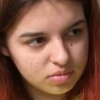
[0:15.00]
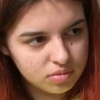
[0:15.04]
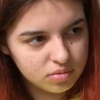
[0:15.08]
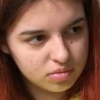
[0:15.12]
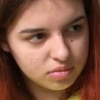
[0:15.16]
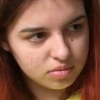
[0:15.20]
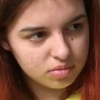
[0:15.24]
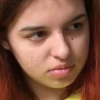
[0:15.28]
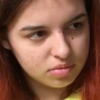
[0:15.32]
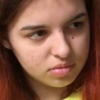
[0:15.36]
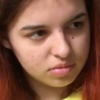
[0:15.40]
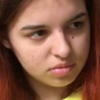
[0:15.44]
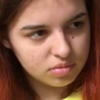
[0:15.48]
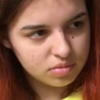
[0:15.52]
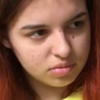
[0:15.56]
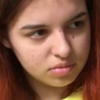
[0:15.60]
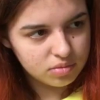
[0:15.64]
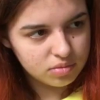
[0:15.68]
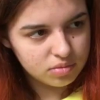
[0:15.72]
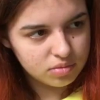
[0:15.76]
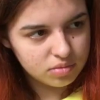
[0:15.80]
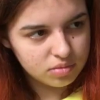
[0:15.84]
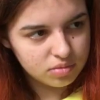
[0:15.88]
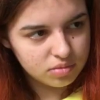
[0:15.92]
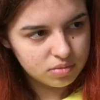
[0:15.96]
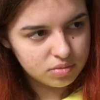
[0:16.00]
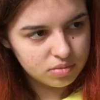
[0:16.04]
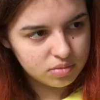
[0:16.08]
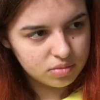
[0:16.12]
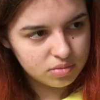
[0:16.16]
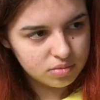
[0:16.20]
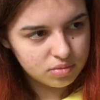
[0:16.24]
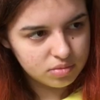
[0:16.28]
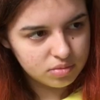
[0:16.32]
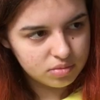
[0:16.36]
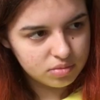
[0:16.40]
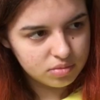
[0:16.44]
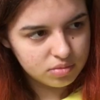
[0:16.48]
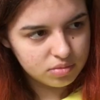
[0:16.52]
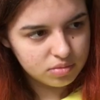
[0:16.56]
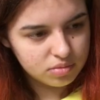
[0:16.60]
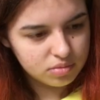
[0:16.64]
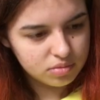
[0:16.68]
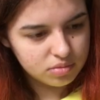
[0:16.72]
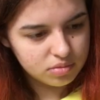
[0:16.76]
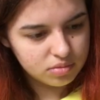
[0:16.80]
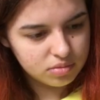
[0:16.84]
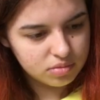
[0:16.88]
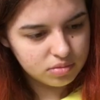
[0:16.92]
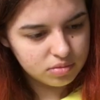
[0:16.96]

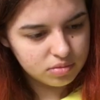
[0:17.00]
(silent)